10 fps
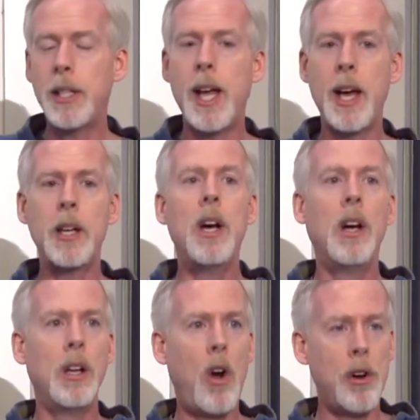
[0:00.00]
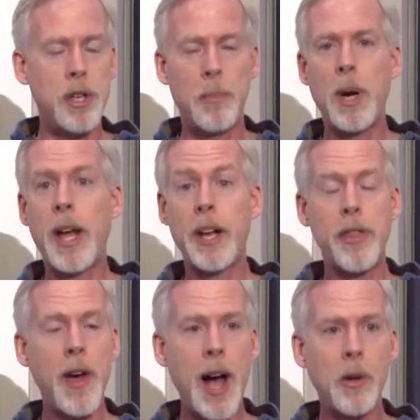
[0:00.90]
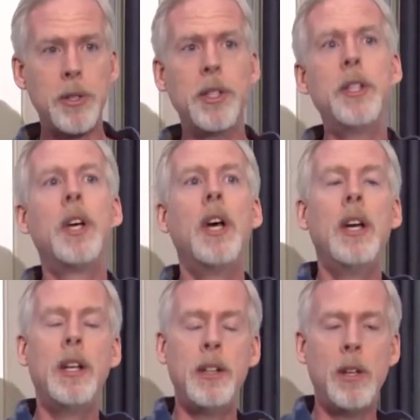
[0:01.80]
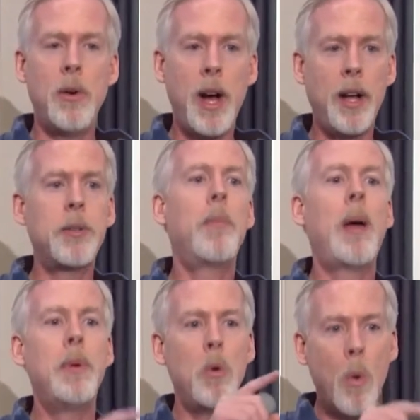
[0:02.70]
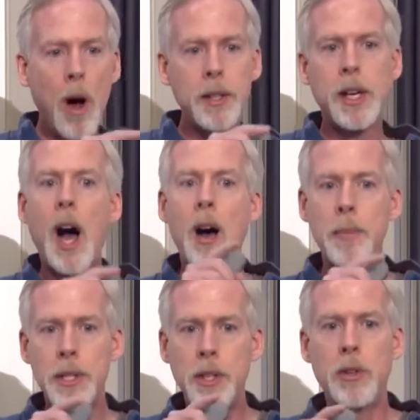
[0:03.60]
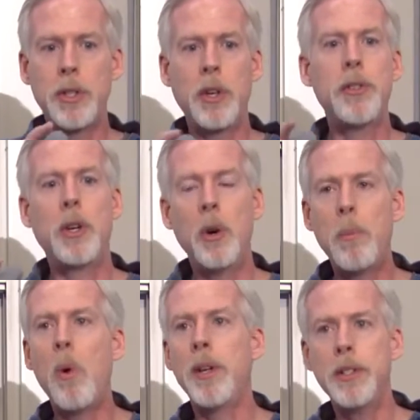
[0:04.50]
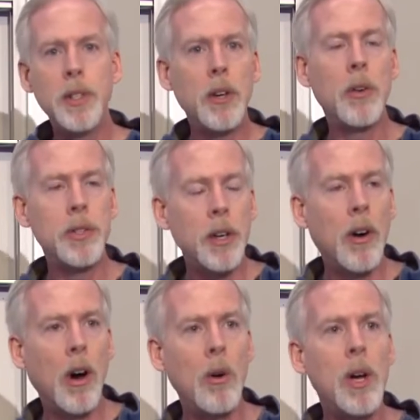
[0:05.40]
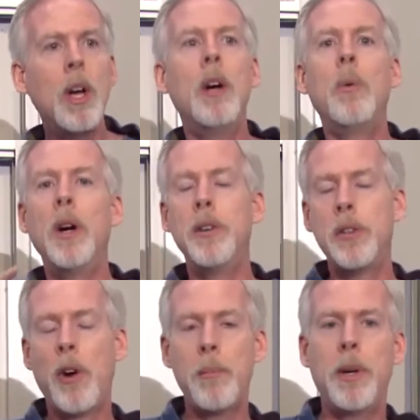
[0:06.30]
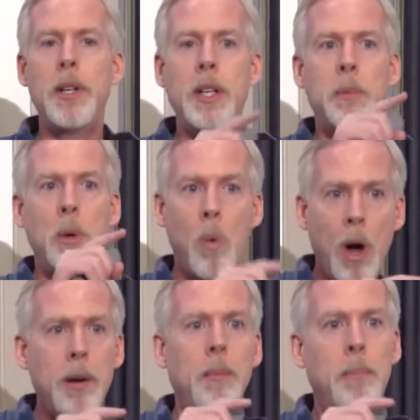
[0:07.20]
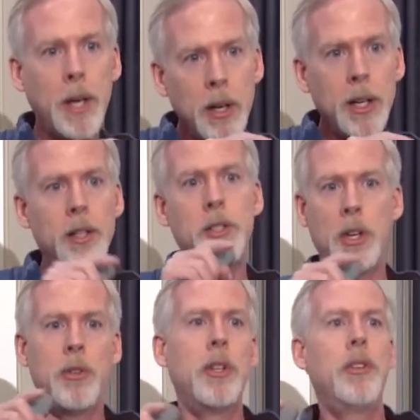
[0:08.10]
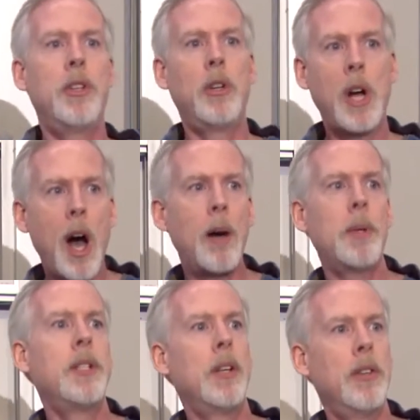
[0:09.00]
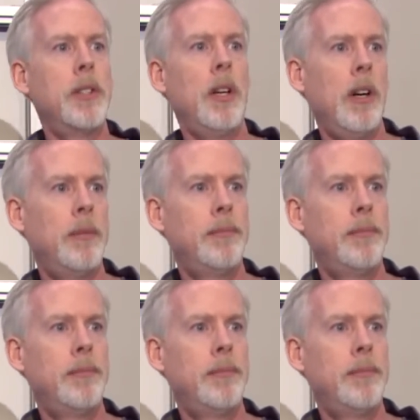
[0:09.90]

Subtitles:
again, a large number like 1,000 in the US might be 1,000.00, whereas in Great Britain it'd be 1,000,000,00.